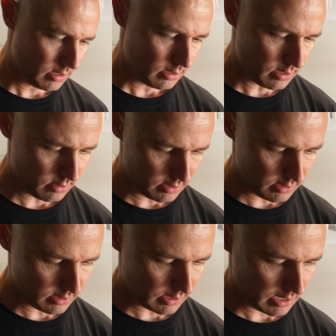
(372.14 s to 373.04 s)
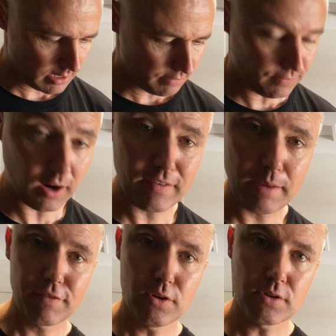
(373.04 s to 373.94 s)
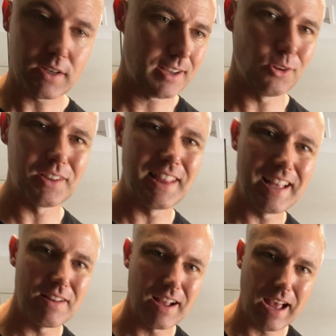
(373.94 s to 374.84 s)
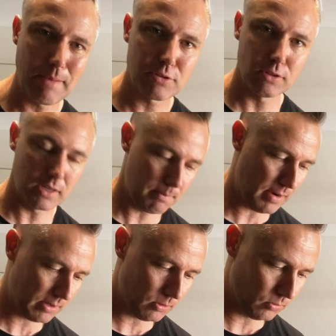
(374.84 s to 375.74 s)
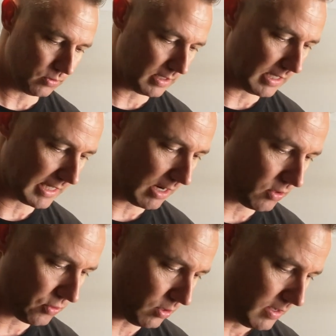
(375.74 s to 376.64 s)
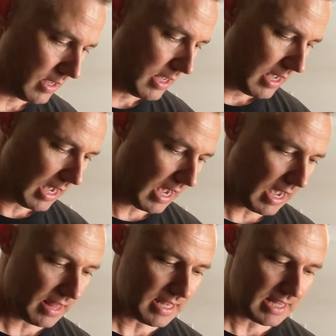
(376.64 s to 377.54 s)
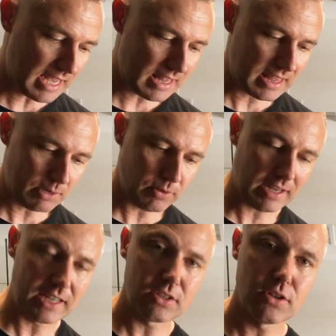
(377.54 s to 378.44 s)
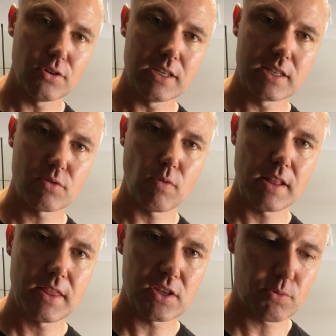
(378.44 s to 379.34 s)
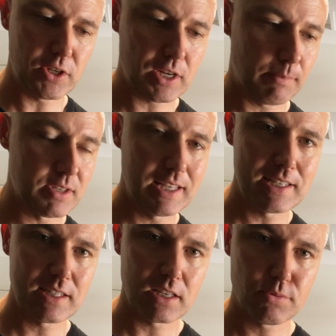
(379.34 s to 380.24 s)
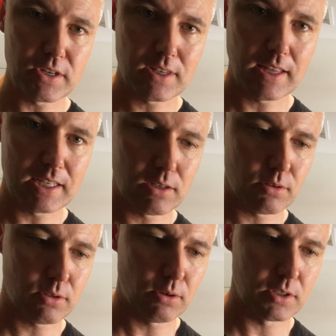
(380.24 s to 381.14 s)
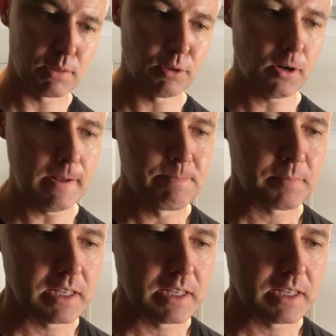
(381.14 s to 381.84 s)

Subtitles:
No, it's a 5 amp fuse. So look, they're absolutely bugger all current draw. And then the other thing we need to do is just run the switch up. So this is the switch that they sort of supply.